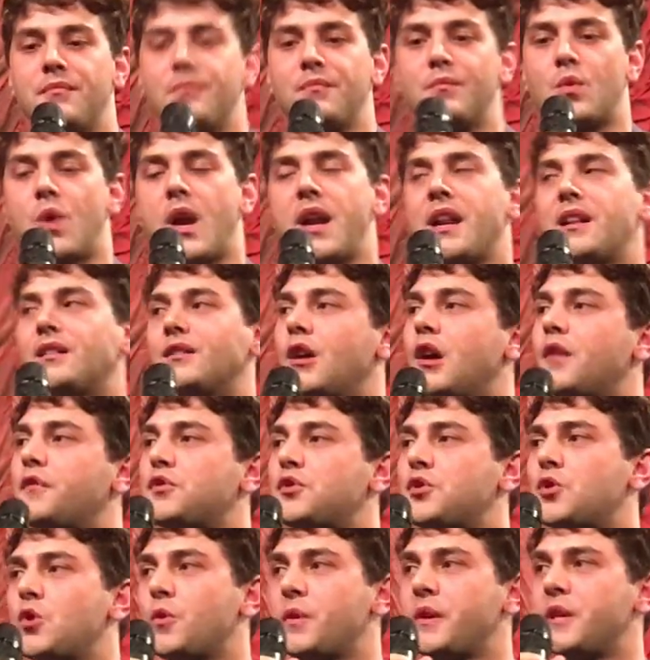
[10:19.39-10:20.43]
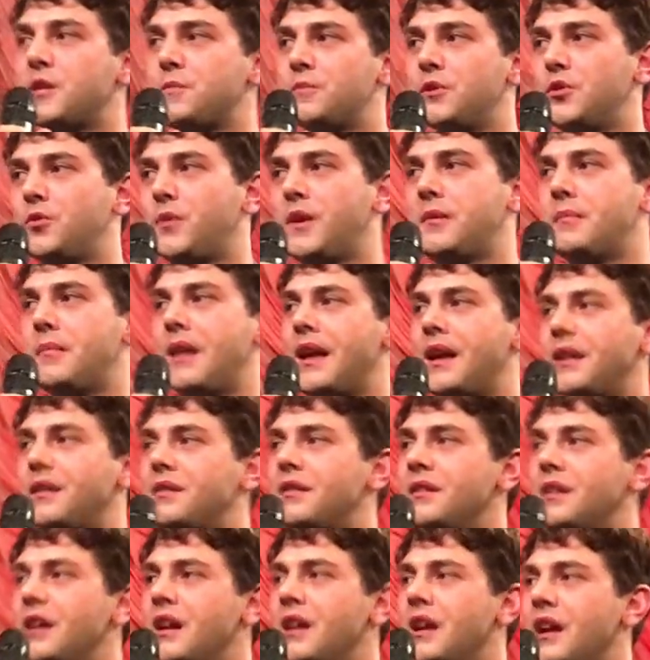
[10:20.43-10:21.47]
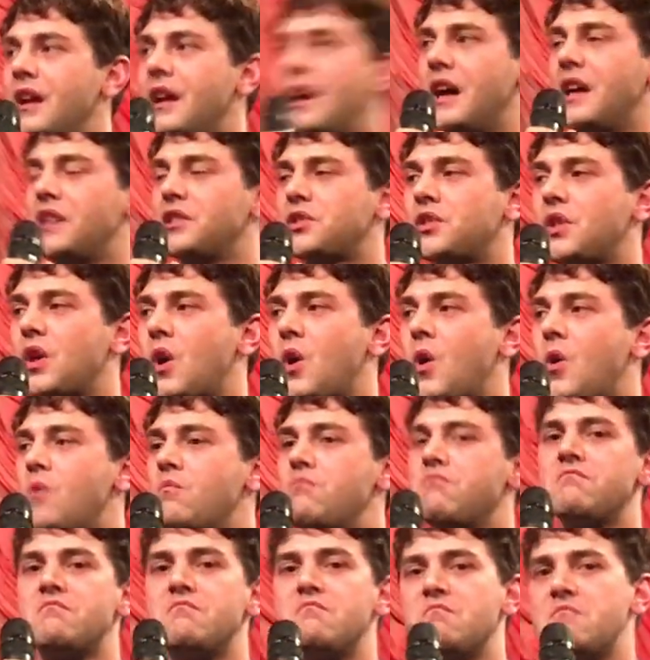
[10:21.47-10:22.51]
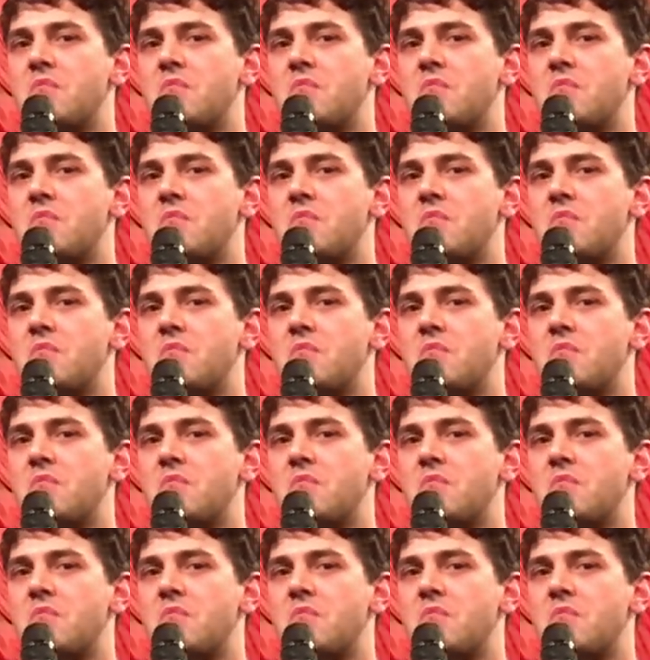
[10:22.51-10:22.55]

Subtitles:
writing love stories between men, as though,